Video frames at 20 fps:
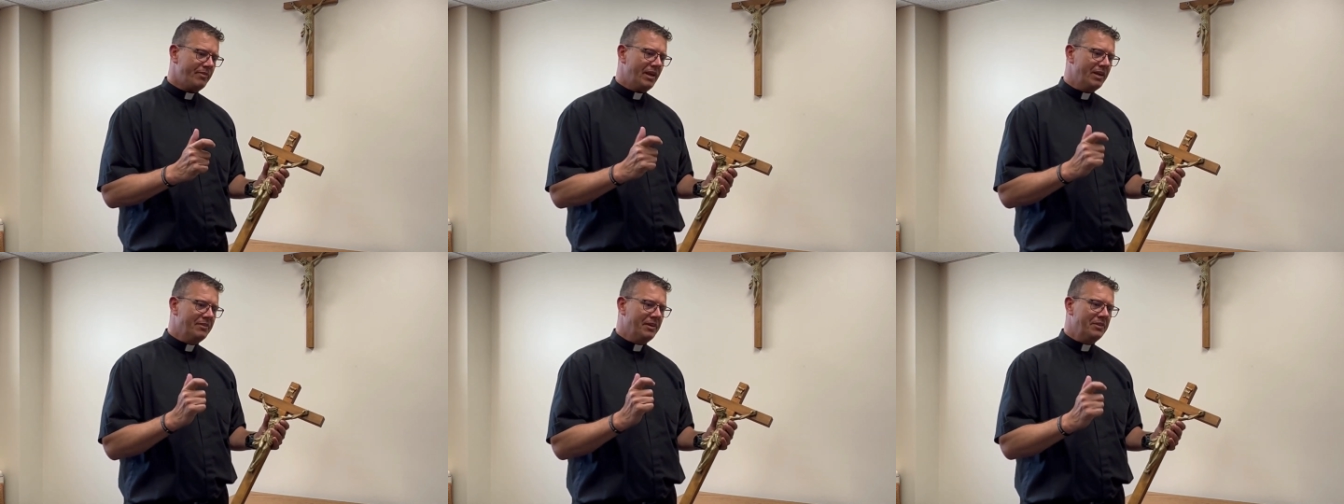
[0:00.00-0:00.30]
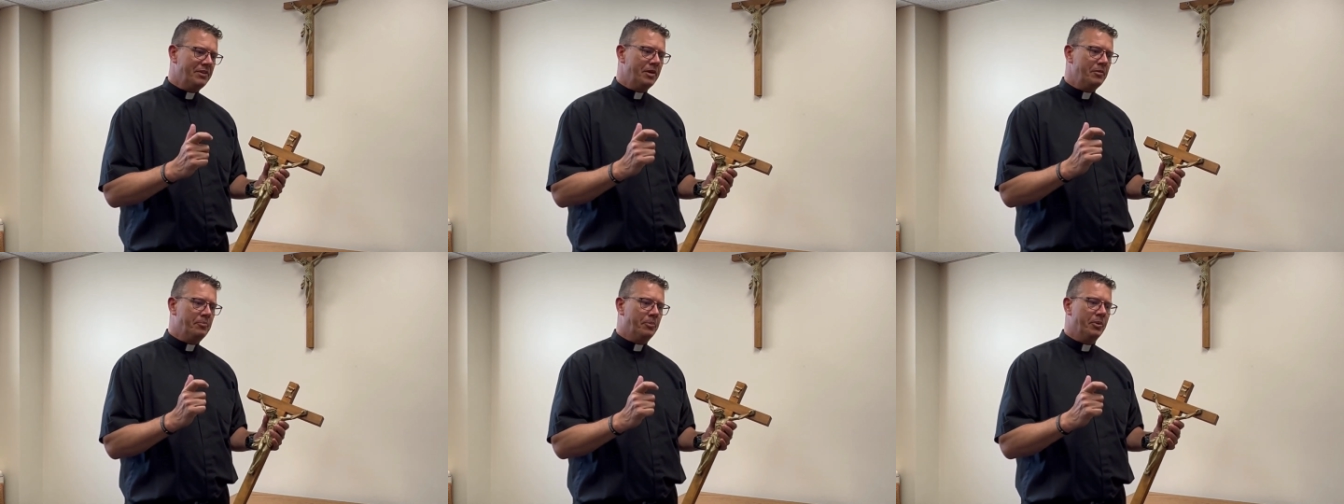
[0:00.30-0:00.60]

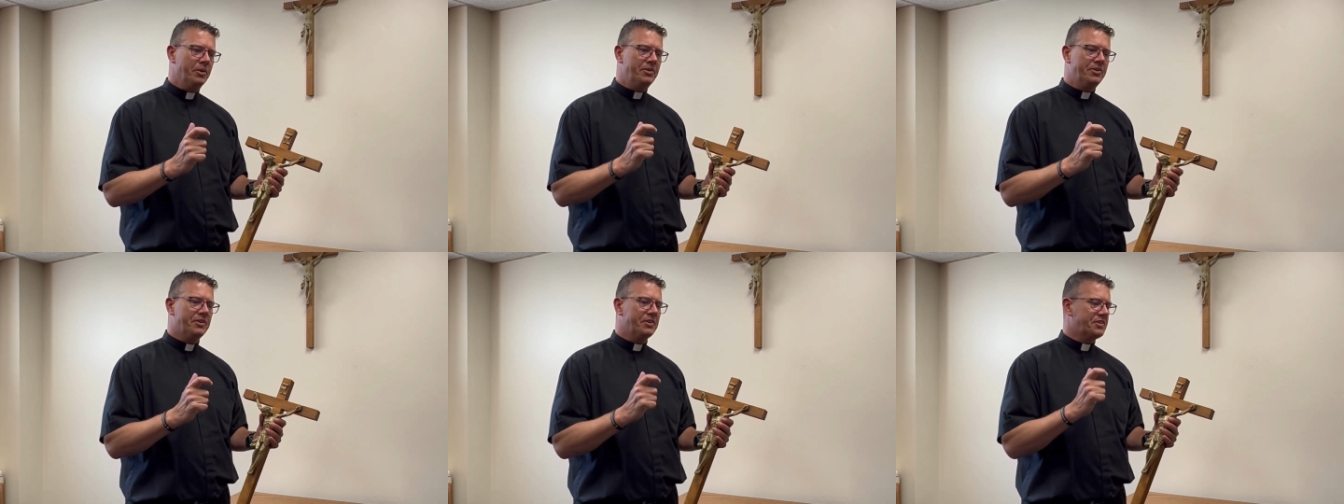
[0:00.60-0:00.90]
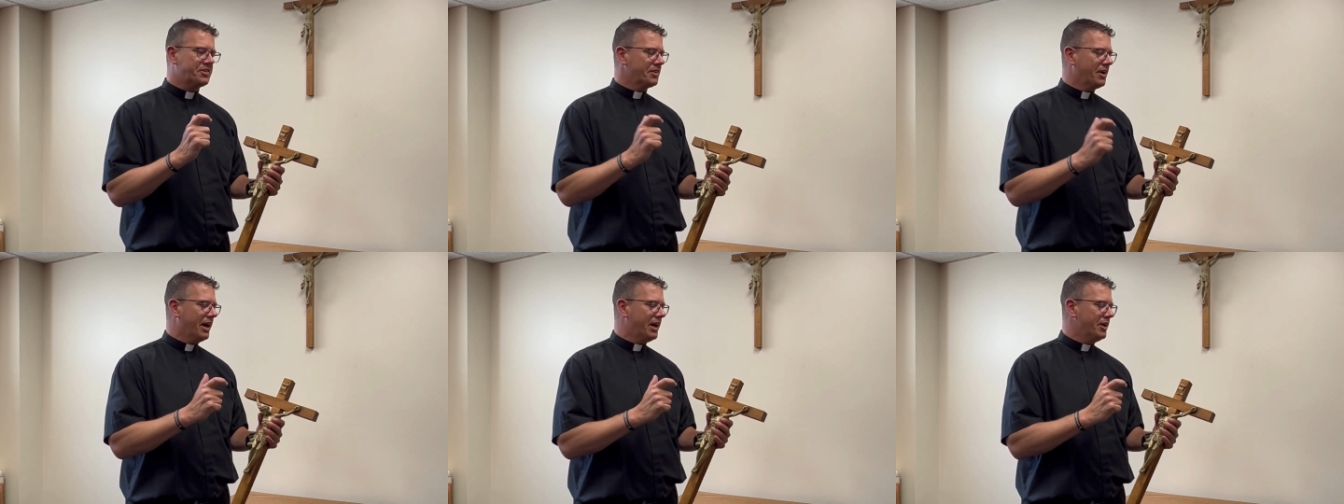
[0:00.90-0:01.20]
that they put the
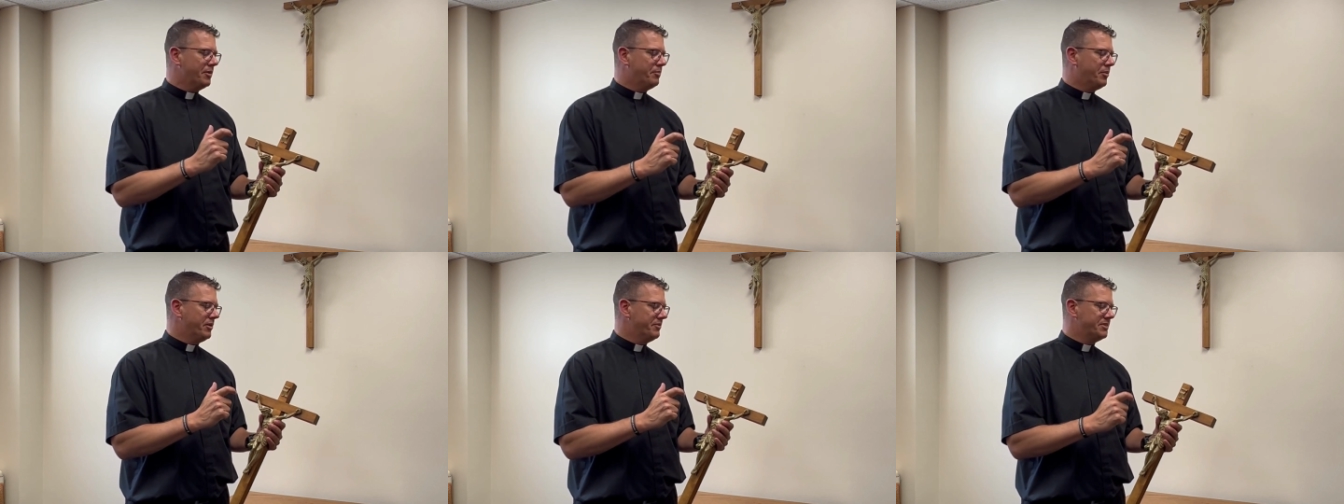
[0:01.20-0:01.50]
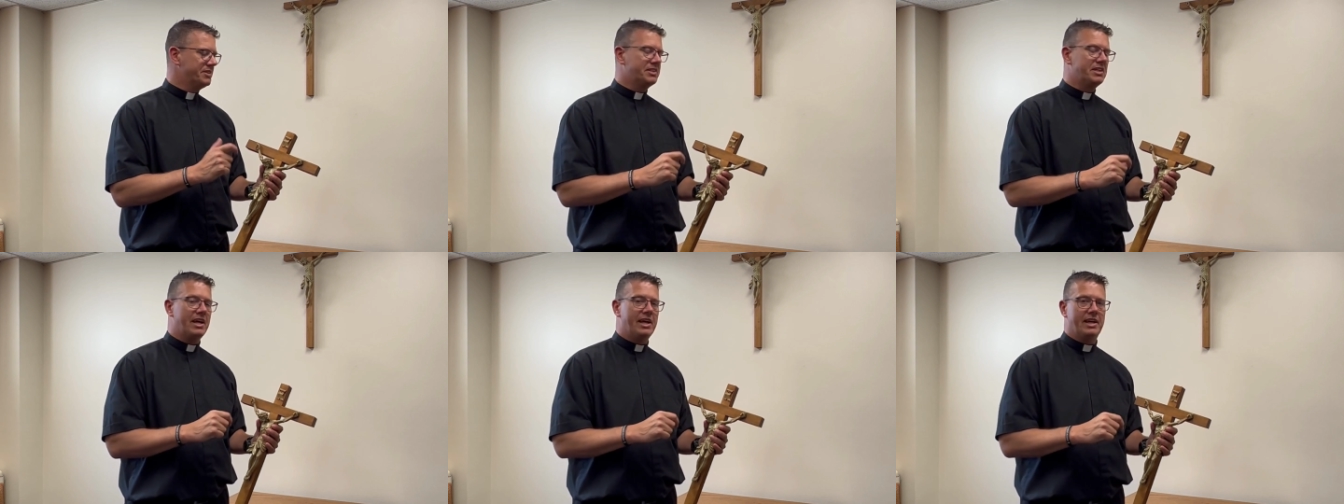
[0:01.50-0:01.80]
sign above
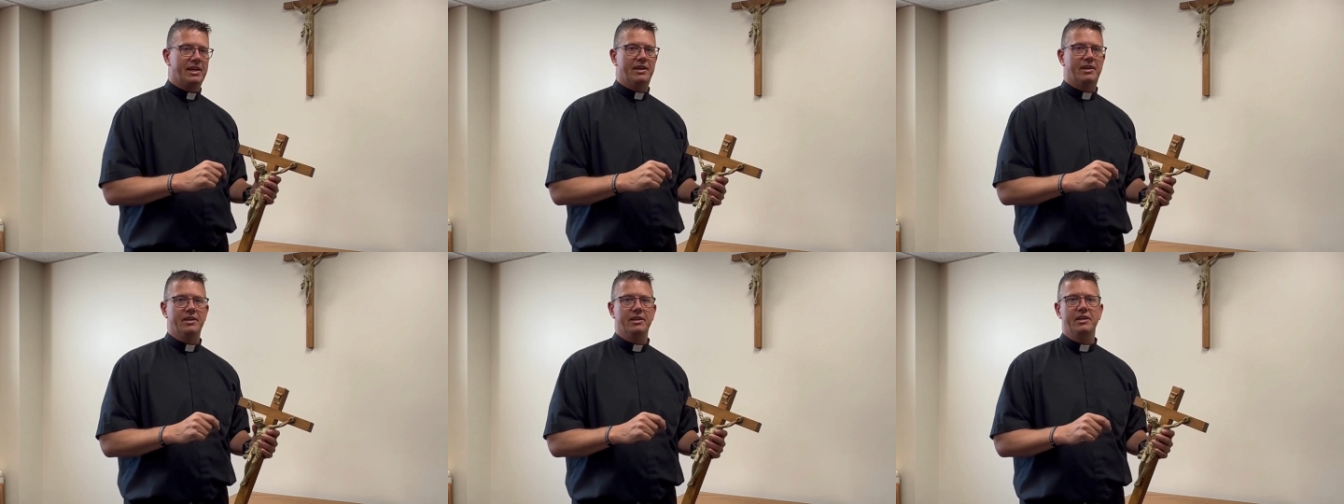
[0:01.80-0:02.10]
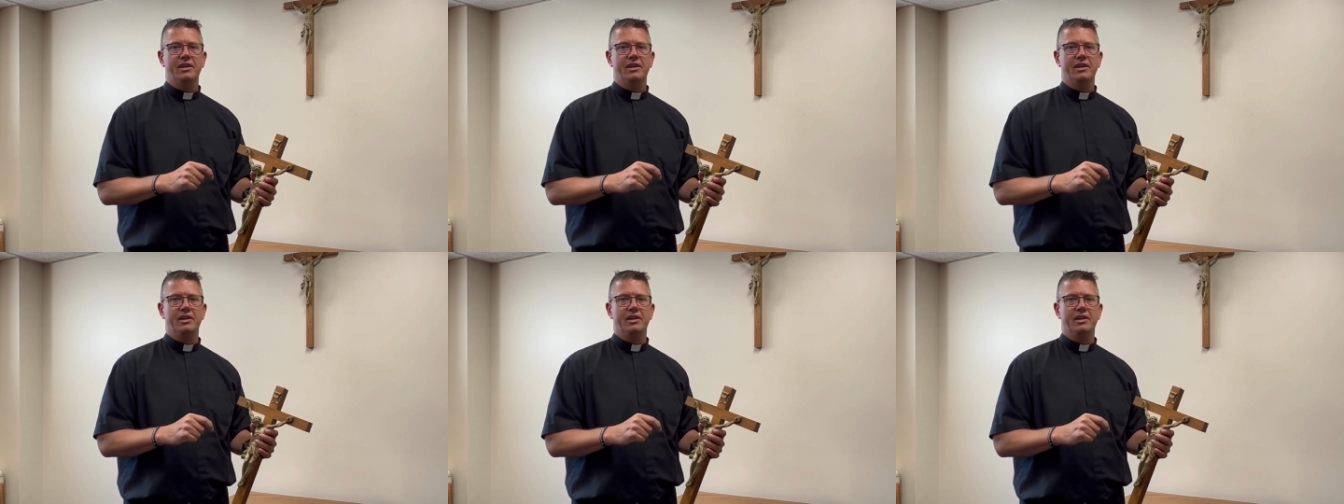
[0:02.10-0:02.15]
his head.